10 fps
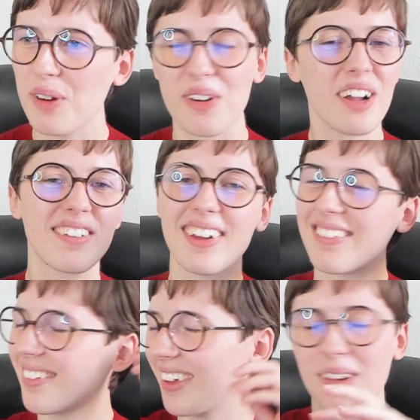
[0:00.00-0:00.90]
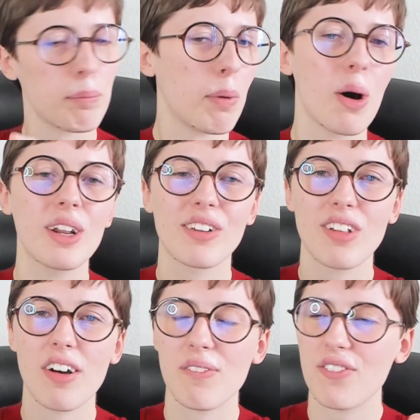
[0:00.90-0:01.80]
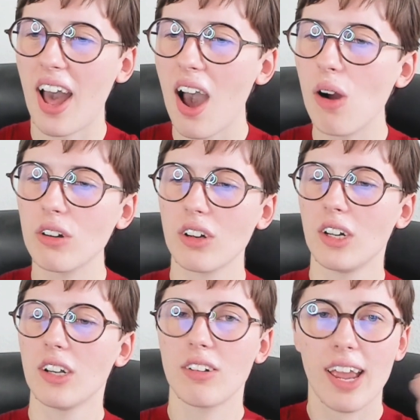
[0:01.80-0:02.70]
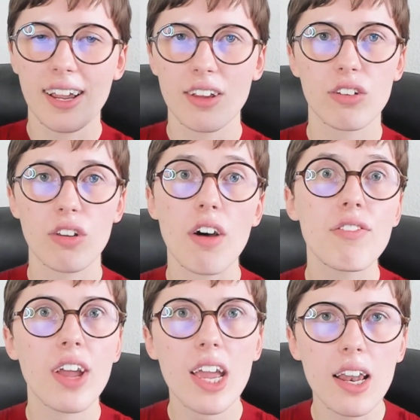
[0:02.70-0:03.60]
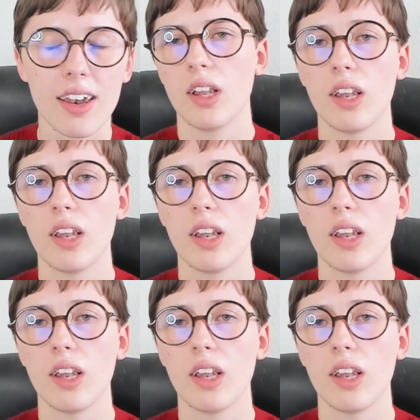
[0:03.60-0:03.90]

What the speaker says: are not just putting stuff out, taking stuff in.